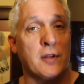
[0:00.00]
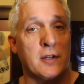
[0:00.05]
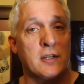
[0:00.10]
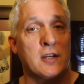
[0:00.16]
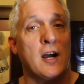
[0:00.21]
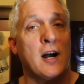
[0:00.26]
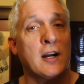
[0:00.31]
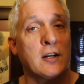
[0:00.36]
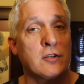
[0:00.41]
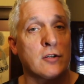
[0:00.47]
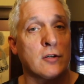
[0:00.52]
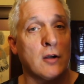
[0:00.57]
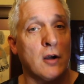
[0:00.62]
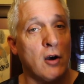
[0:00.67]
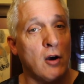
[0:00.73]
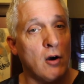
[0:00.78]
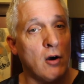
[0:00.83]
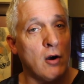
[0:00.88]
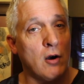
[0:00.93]
the
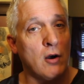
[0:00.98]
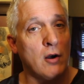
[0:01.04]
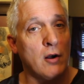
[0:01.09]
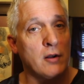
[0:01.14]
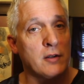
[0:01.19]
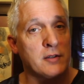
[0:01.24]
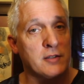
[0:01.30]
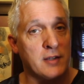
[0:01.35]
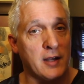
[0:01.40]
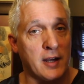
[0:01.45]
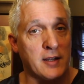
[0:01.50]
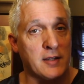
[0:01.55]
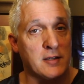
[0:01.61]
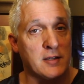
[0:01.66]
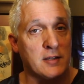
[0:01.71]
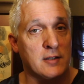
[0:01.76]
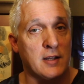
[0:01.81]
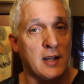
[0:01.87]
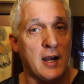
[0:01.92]
doctor
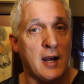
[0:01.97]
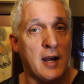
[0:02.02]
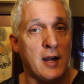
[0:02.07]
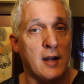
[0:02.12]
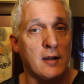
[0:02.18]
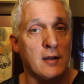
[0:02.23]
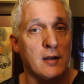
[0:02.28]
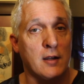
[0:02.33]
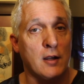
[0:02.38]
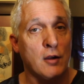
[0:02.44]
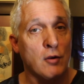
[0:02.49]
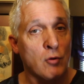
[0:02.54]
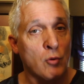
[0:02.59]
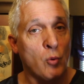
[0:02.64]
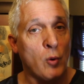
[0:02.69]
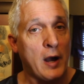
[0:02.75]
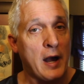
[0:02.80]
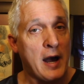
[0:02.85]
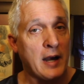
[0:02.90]
says that
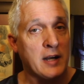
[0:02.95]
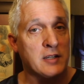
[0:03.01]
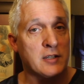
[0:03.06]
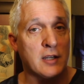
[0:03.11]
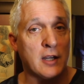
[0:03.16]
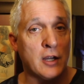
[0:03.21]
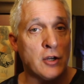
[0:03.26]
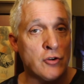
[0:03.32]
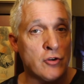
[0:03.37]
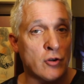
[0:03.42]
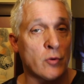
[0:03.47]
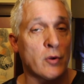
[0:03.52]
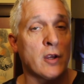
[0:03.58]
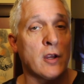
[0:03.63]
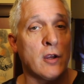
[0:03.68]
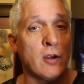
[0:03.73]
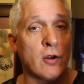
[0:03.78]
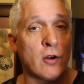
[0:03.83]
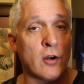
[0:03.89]
earwax in your
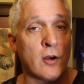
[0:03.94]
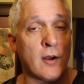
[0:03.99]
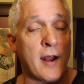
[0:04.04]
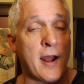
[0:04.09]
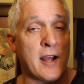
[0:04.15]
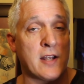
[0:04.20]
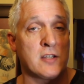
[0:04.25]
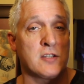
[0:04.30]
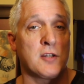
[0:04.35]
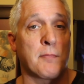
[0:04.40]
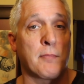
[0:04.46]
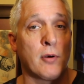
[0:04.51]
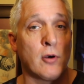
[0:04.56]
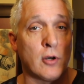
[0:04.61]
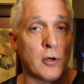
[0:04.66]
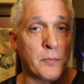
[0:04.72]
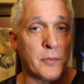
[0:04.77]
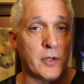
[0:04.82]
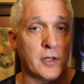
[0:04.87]
ear has the
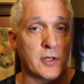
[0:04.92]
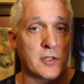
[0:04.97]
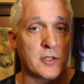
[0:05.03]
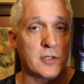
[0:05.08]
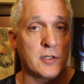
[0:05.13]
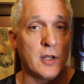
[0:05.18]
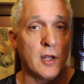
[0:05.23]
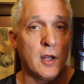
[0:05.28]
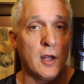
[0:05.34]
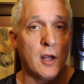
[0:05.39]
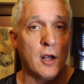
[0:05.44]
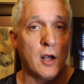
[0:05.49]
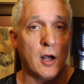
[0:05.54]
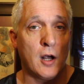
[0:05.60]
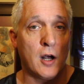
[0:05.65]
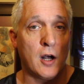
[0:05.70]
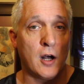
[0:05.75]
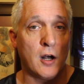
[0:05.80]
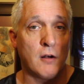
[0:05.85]
purpose
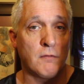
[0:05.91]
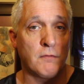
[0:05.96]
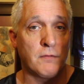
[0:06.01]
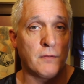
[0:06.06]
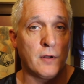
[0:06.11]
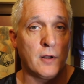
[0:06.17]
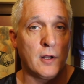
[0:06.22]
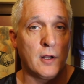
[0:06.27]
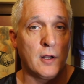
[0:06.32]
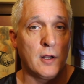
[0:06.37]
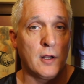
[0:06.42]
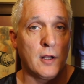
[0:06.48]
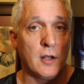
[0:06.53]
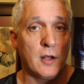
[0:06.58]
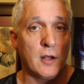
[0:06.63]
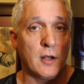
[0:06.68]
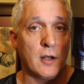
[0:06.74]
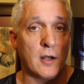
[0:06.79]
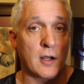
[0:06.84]
of
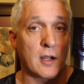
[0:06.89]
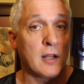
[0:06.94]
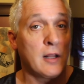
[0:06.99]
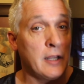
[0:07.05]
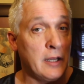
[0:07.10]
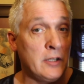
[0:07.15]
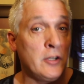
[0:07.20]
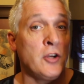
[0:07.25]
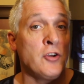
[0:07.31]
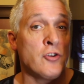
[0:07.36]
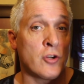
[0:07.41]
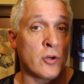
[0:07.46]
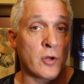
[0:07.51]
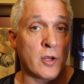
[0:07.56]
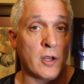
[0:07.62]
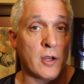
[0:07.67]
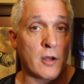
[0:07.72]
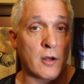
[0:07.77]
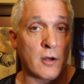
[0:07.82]
cleaning
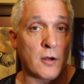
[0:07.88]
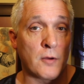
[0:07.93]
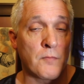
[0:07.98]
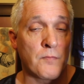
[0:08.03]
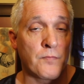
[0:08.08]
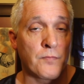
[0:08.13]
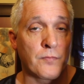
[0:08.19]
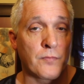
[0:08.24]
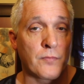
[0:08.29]
your ear,